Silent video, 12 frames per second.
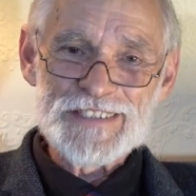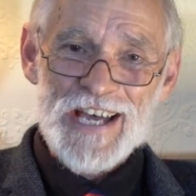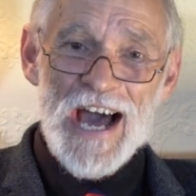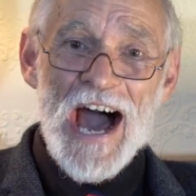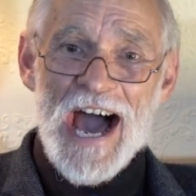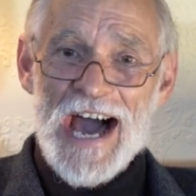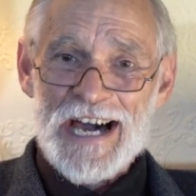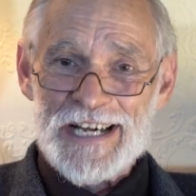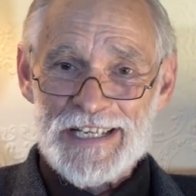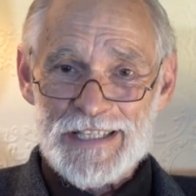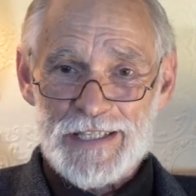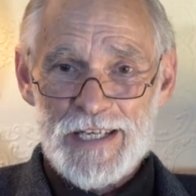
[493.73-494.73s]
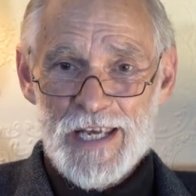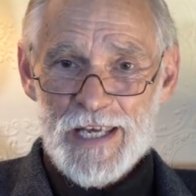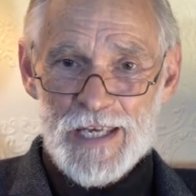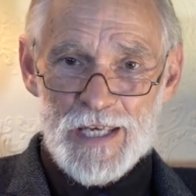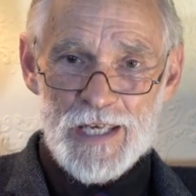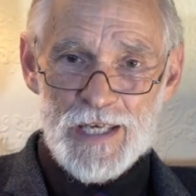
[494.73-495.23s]
Dahan,
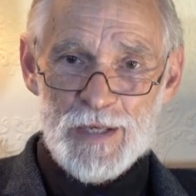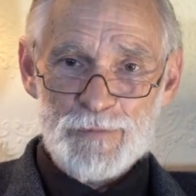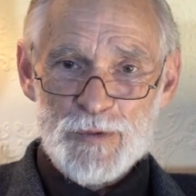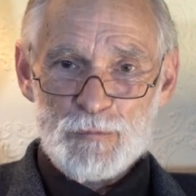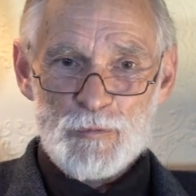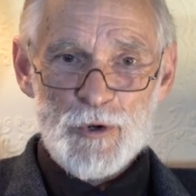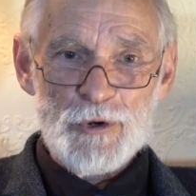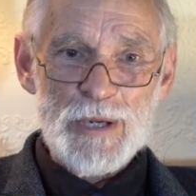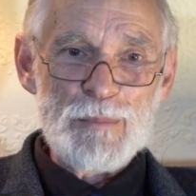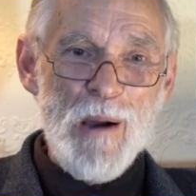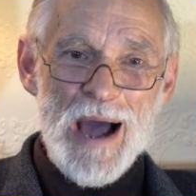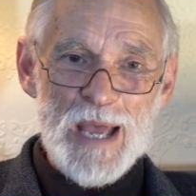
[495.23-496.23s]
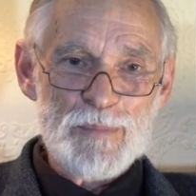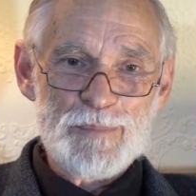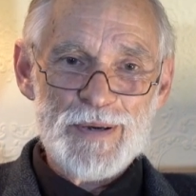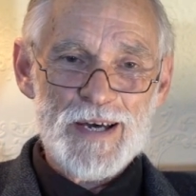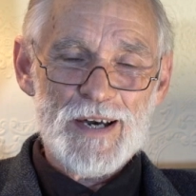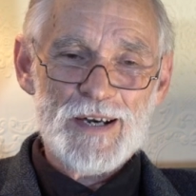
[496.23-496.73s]
if it were in my
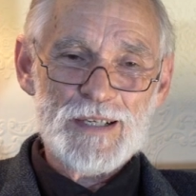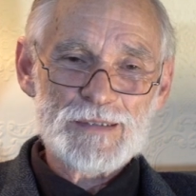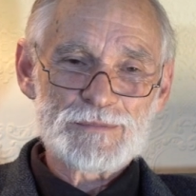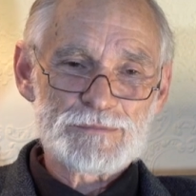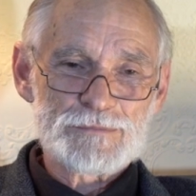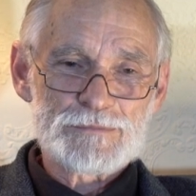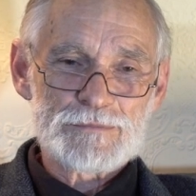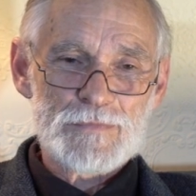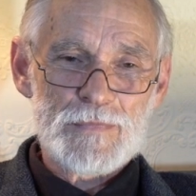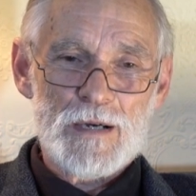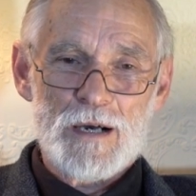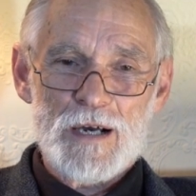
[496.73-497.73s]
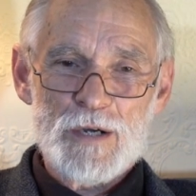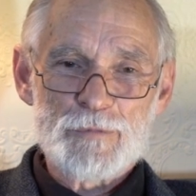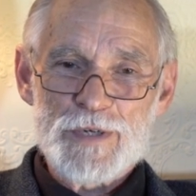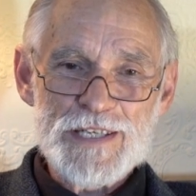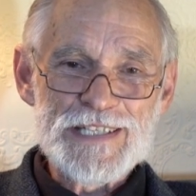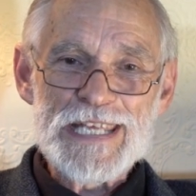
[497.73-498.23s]
power, I
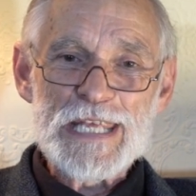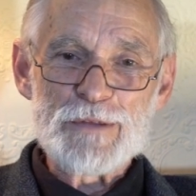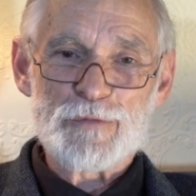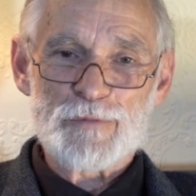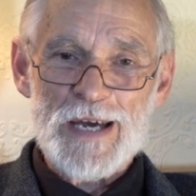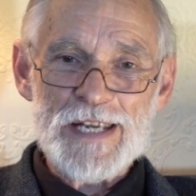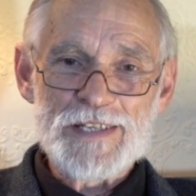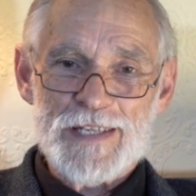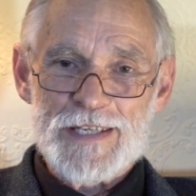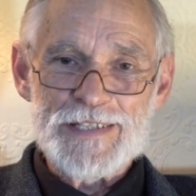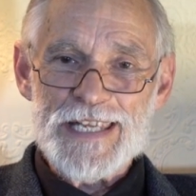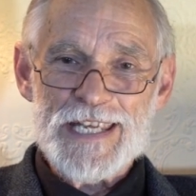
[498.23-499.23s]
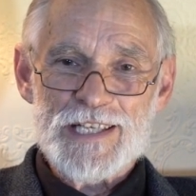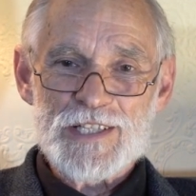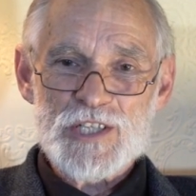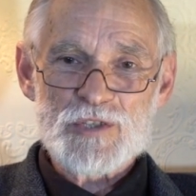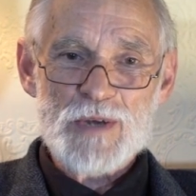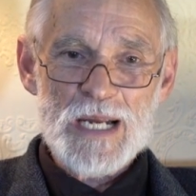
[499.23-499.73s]
would defund and
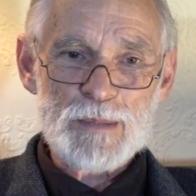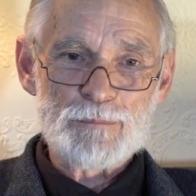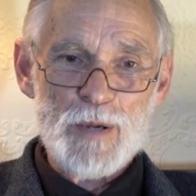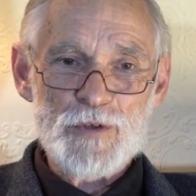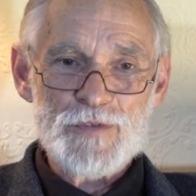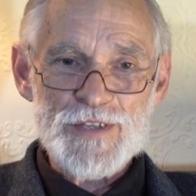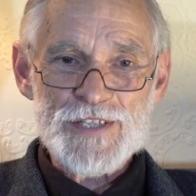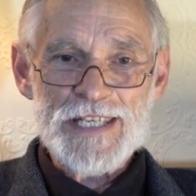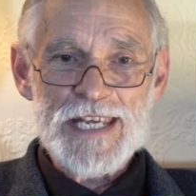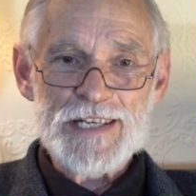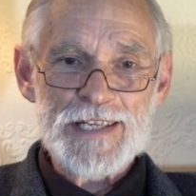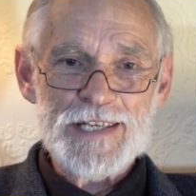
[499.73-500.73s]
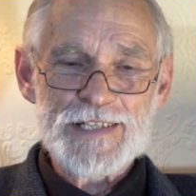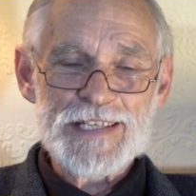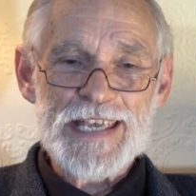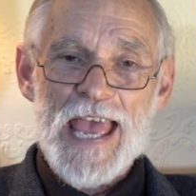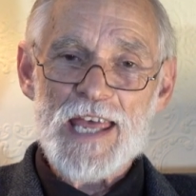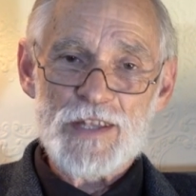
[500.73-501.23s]
deconstruct both the
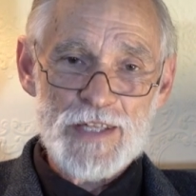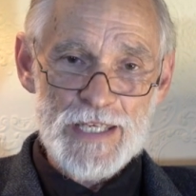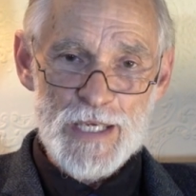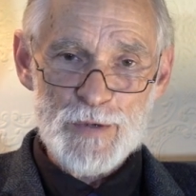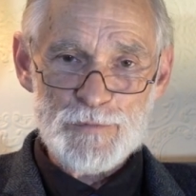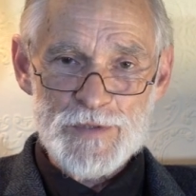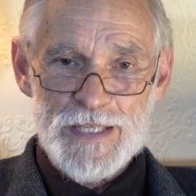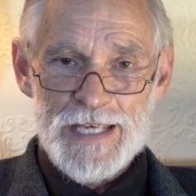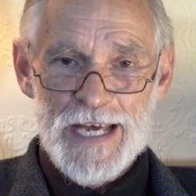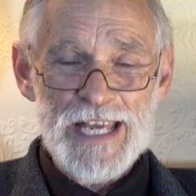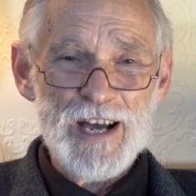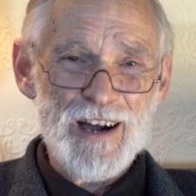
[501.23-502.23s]
CDC and the FDA.